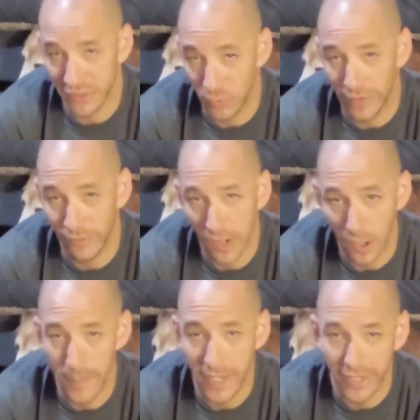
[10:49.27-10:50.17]
a
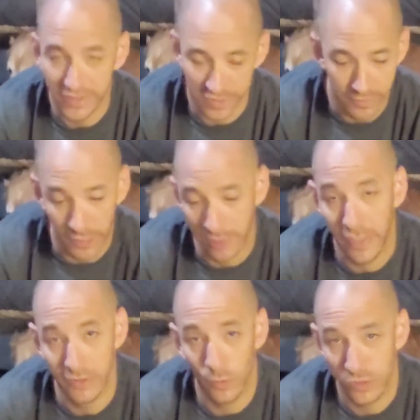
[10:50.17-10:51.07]
24-hour bag, so you're not going to be
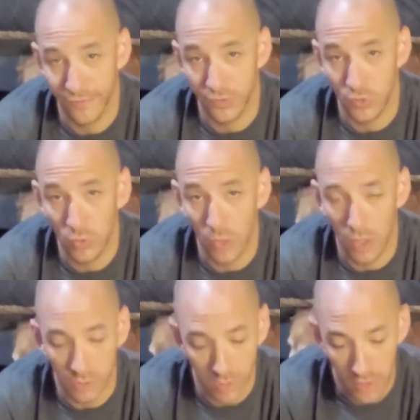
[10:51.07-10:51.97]
out in the woods for too
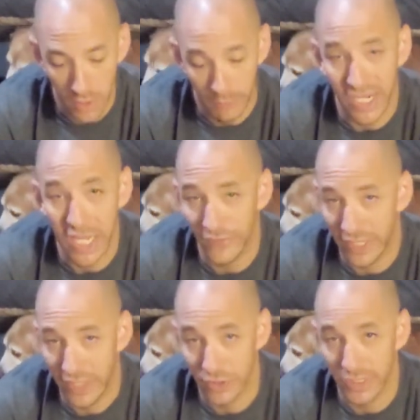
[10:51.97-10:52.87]
long, but having
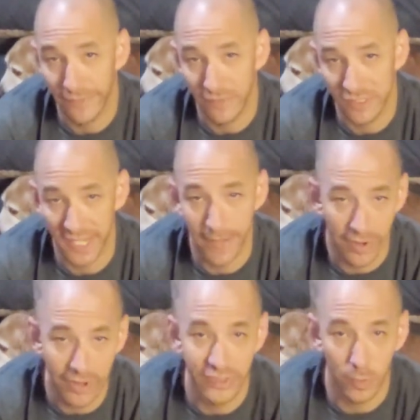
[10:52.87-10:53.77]
an extra knife on
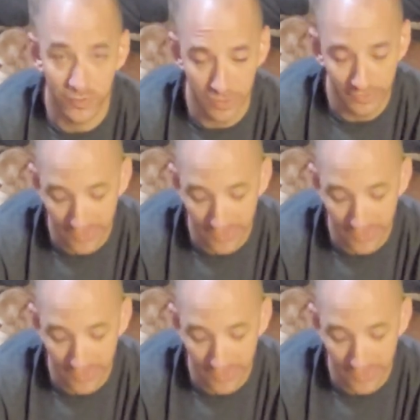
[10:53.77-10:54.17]
standby is always a good